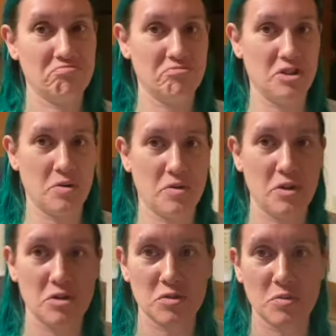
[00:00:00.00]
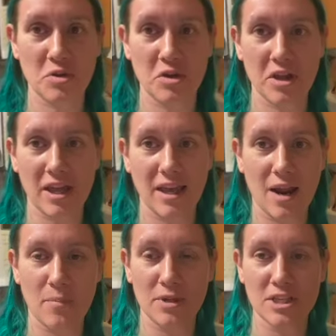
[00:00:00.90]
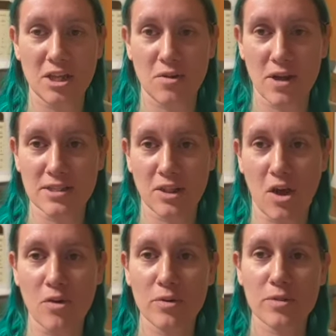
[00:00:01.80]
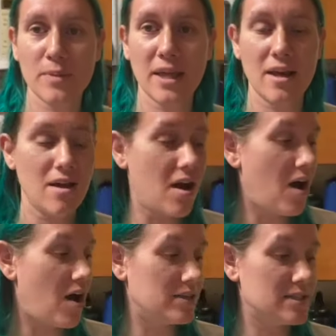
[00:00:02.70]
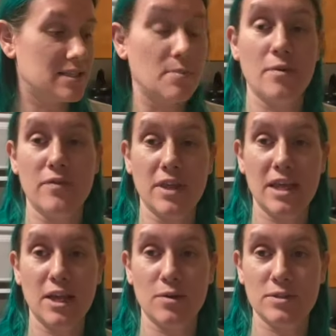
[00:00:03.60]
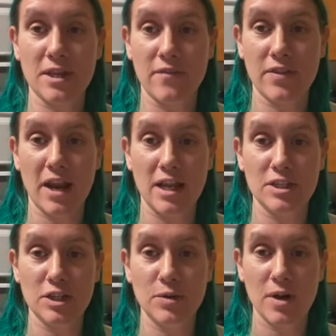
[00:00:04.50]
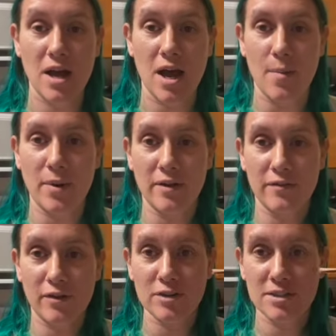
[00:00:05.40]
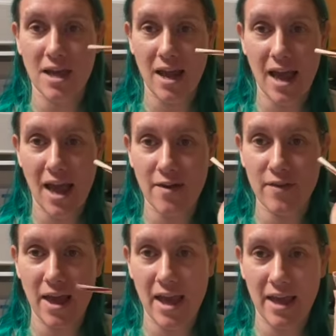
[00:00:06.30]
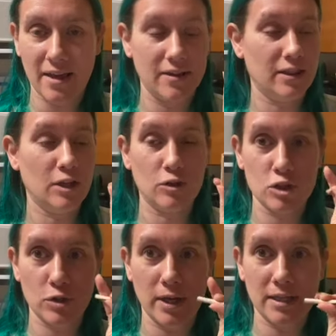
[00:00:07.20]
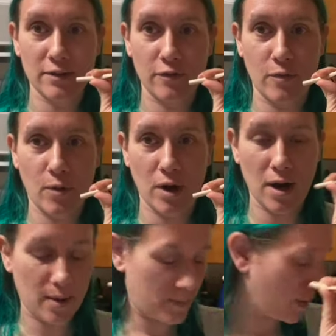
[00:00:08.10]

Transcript: doing the usual cooking, and I'm going to take you guys along with me on some of the keto stuff that I do. But first, I have a little treat for my